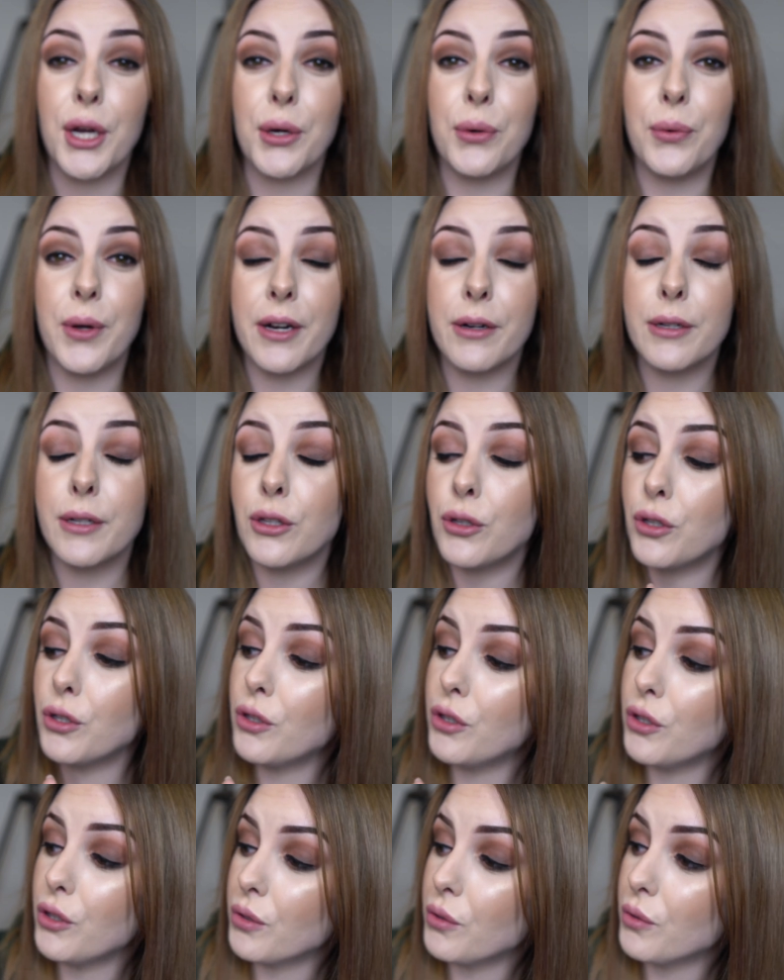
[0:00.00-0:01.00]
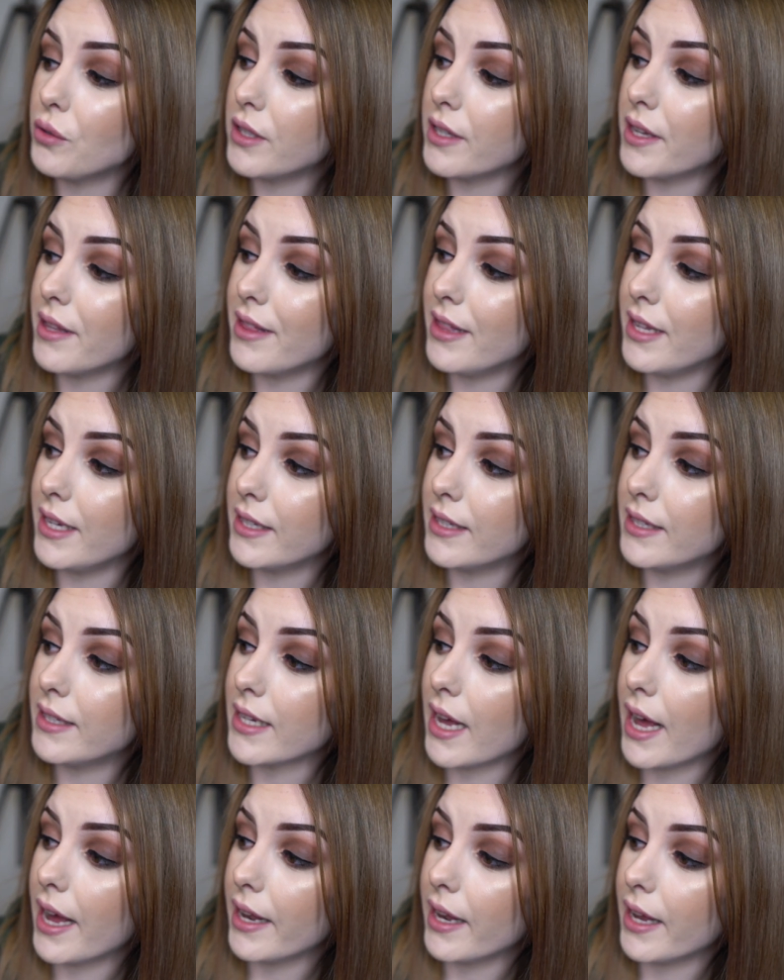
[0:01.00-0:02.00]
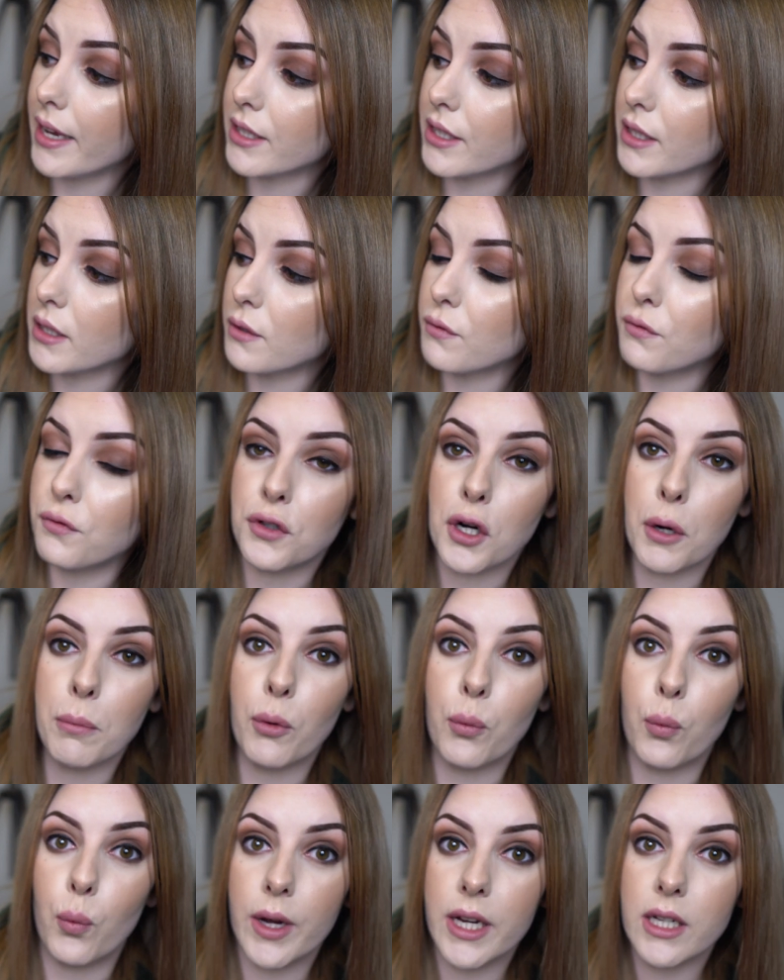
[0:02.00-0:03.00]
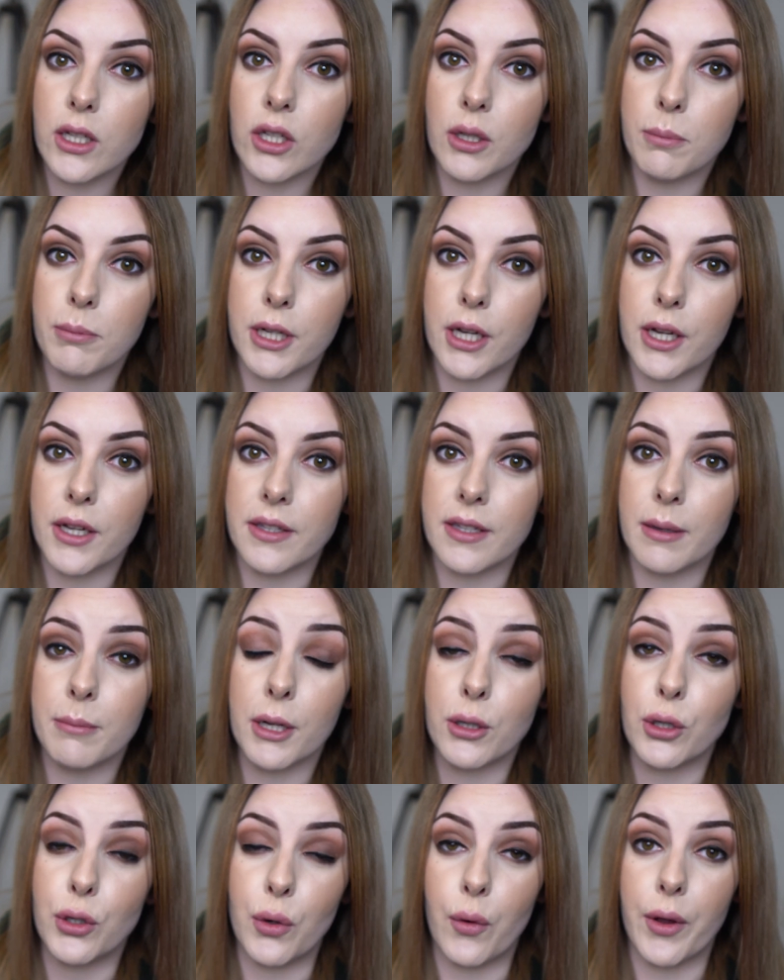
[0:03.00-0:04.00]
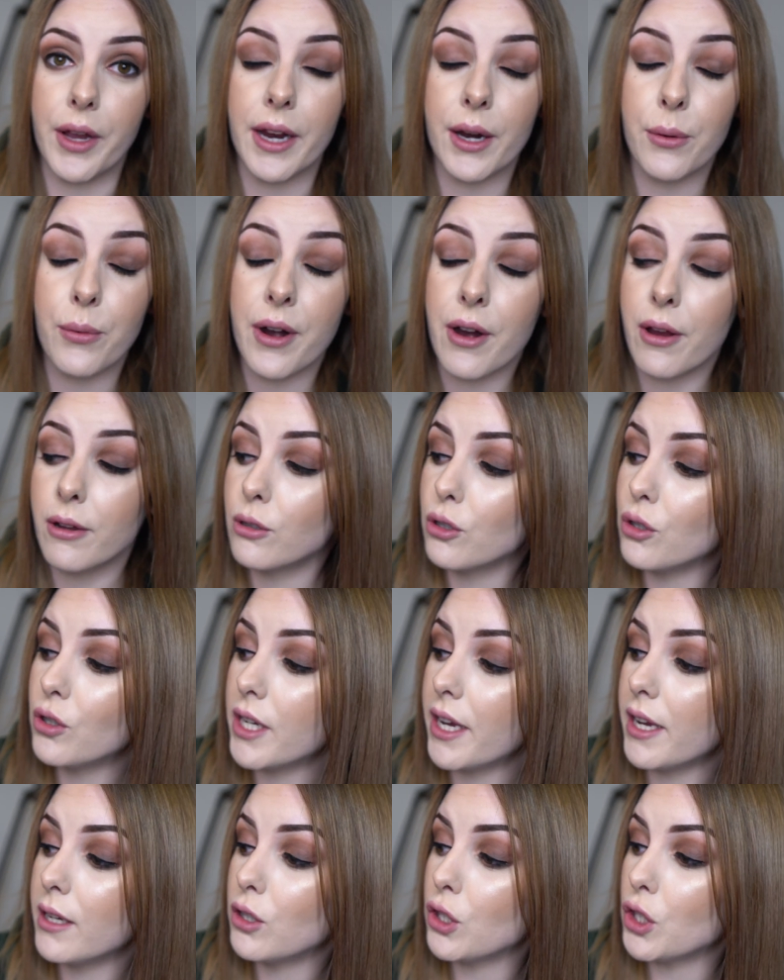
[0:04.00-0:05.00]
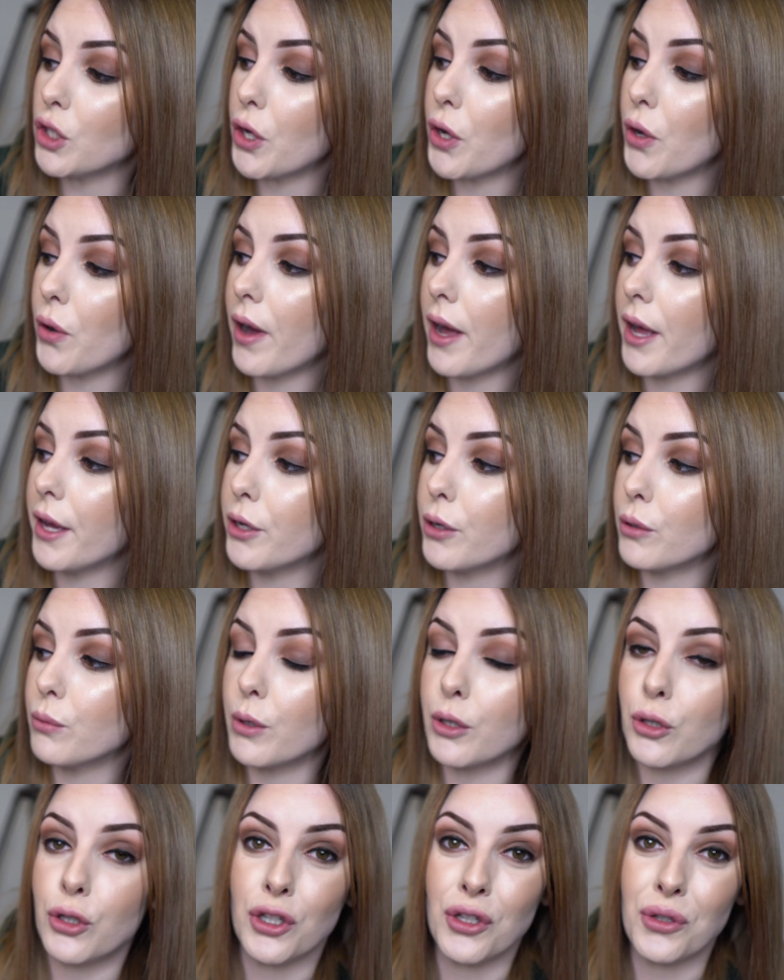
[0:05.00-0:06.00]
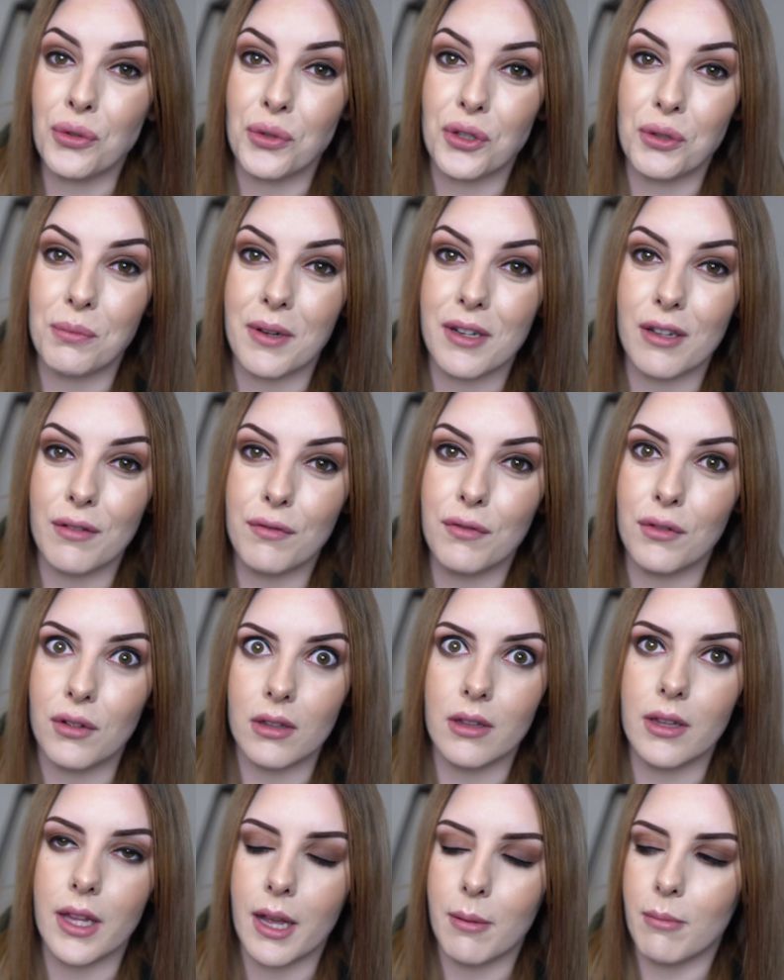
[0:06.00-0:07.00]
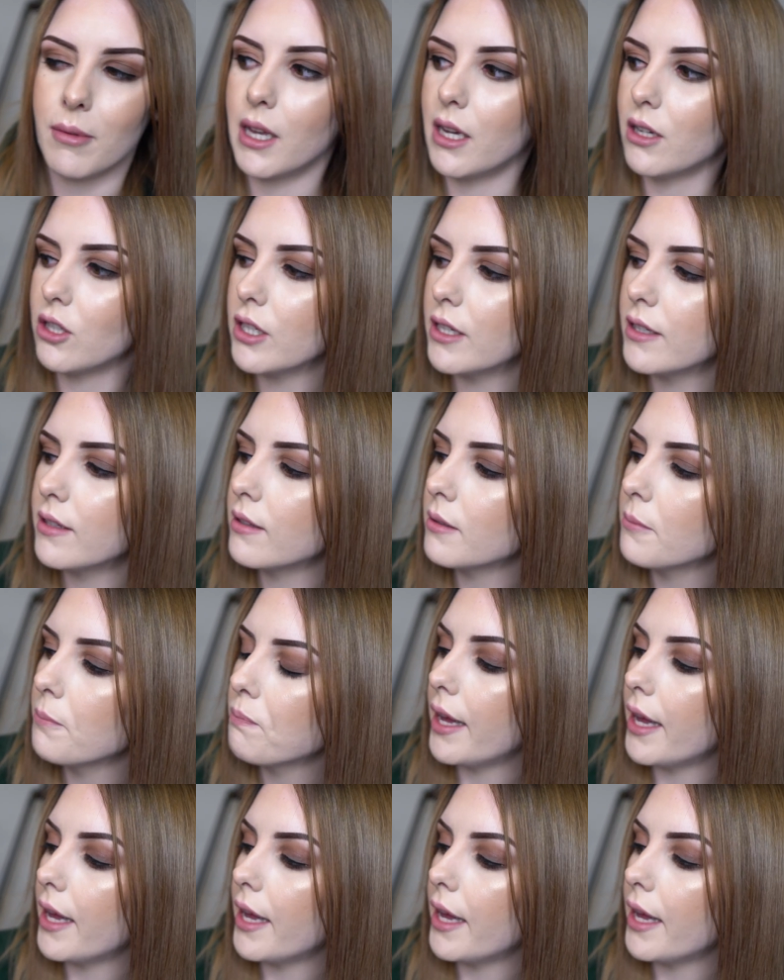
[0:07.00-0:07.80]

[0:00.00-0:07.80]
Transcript: We are going to use these eyelashes from Wish because I'm not going anywhere today, so I don't want to use my full glam lashes.